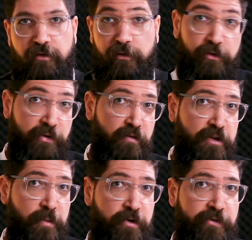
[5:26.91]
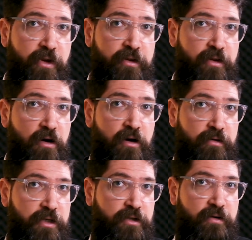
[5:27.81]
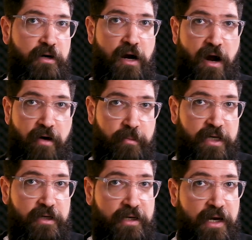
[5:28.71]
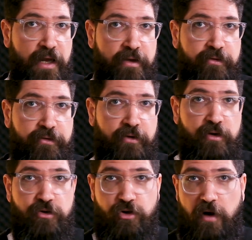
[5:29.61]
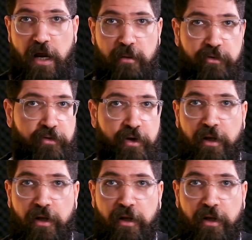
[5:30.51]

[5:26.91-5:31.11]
So 70% are either Arabic clans, tribes,